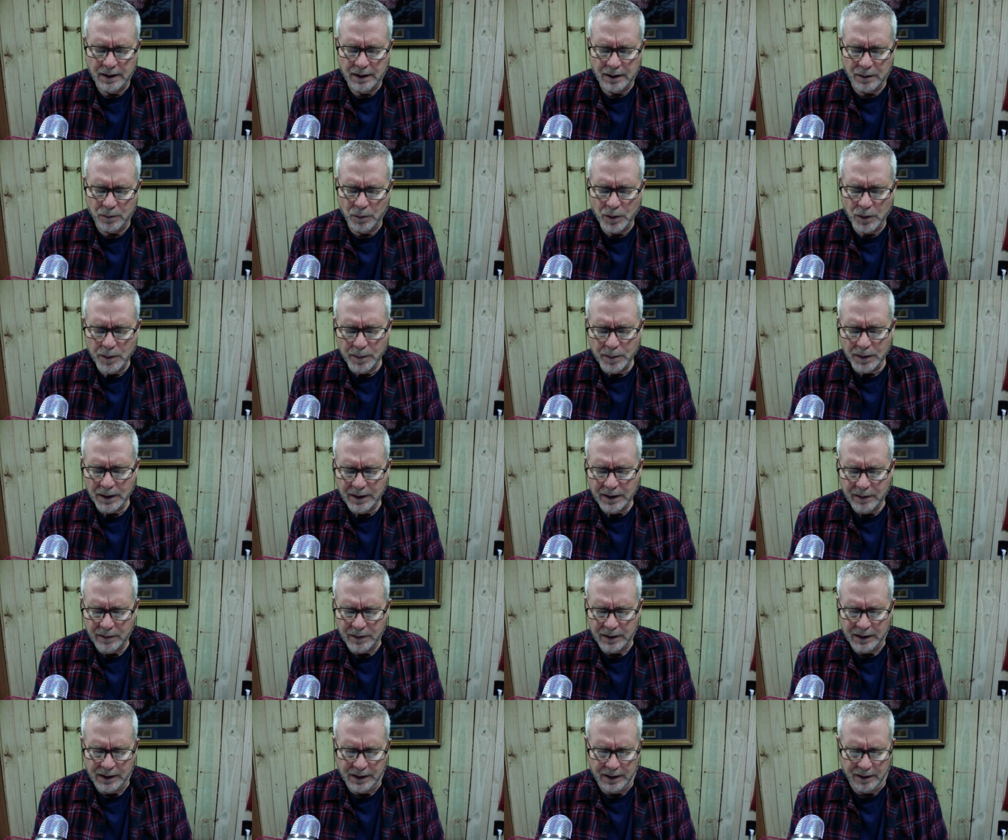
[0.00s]
And we believe
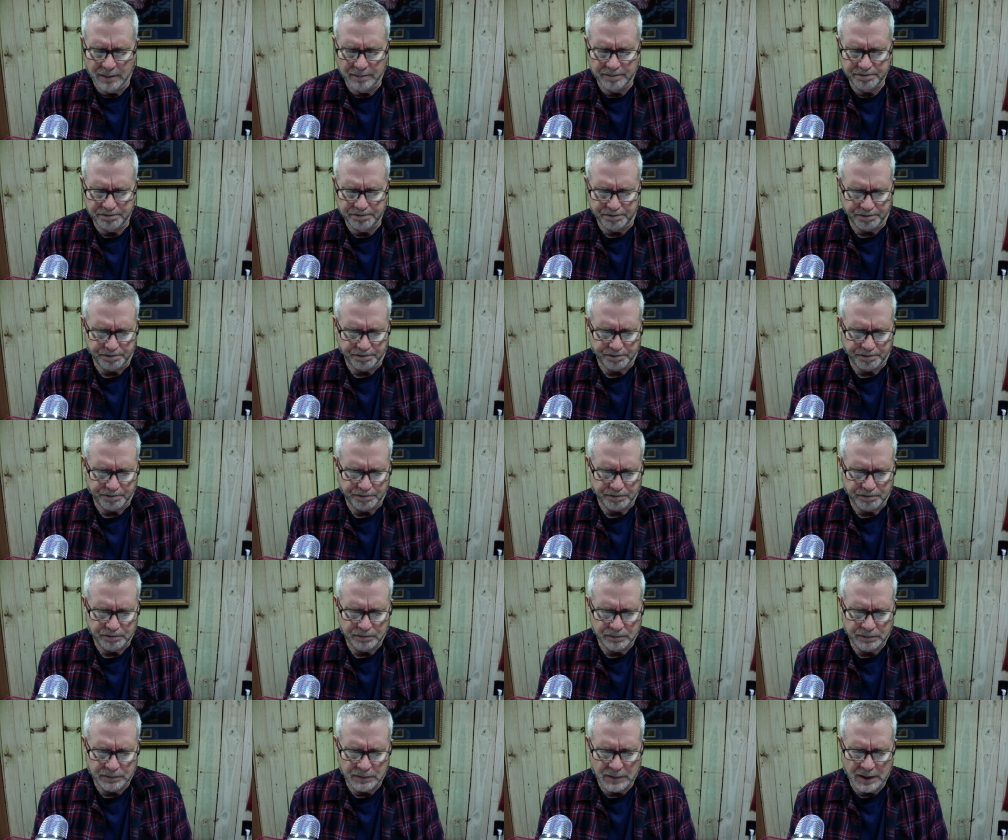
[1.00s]
in him.
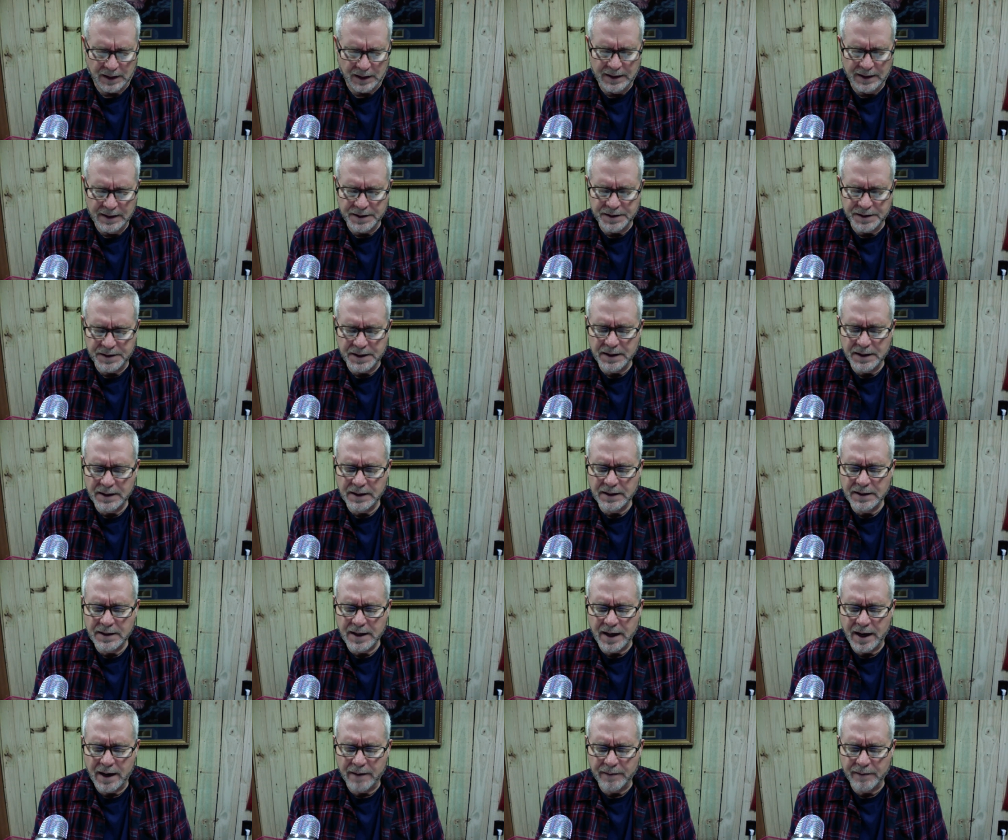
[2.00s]
And he ascended
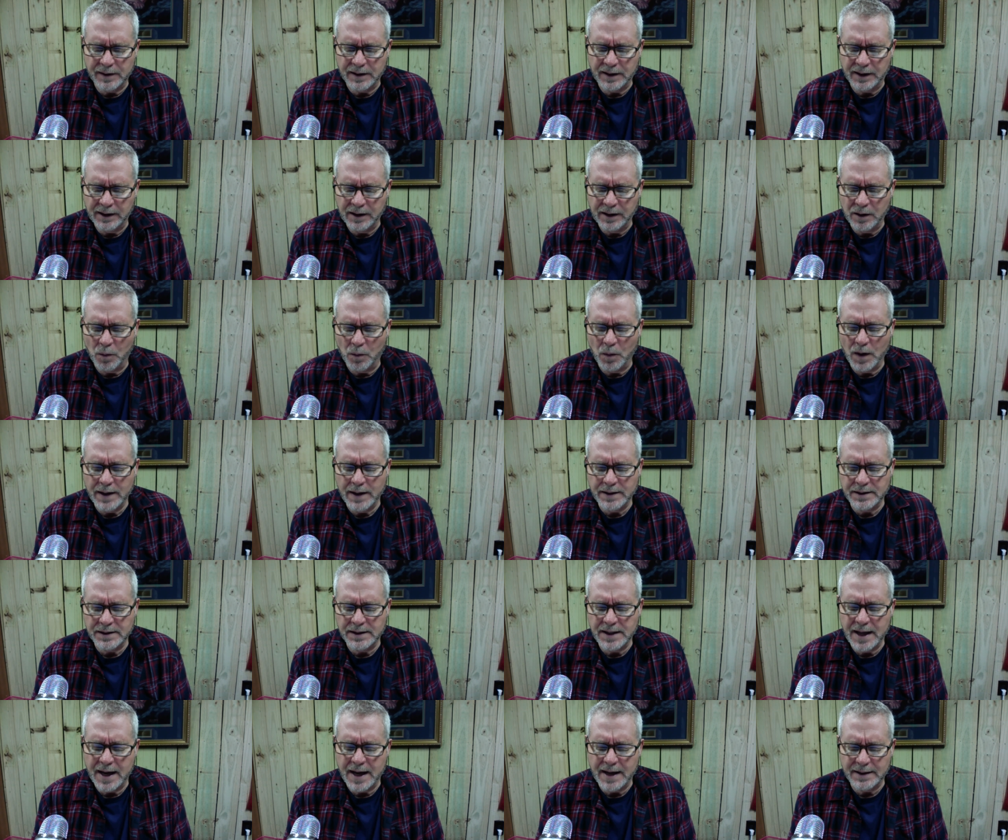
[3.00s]
to heaven, and he
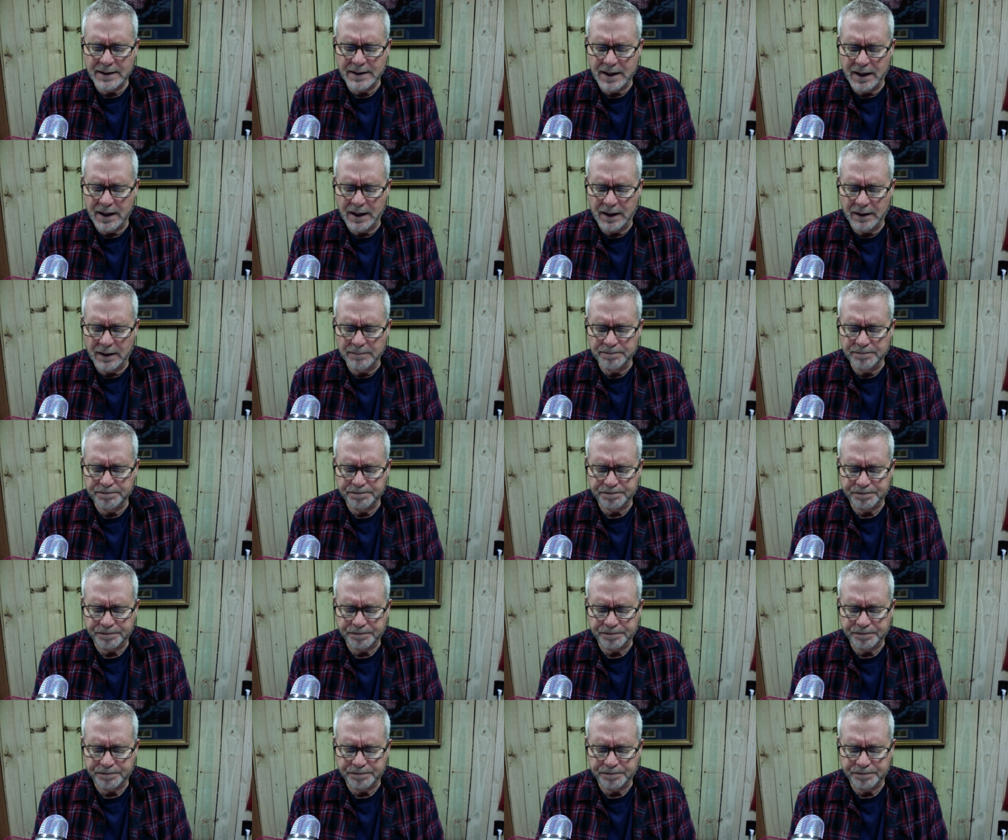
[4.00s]
awaits that day,